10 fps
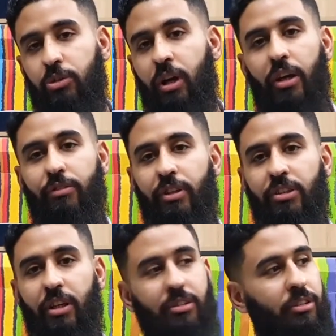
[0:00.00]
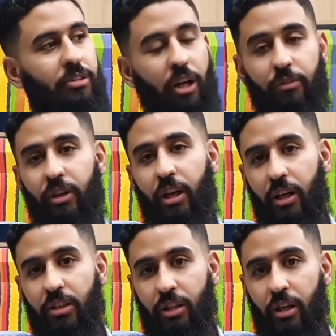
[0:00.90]
drive, he's not driving a
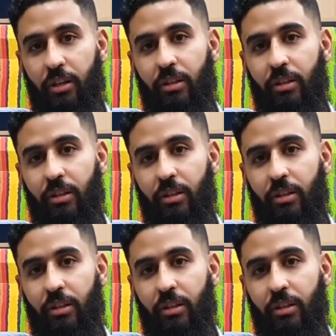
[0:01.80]
race car.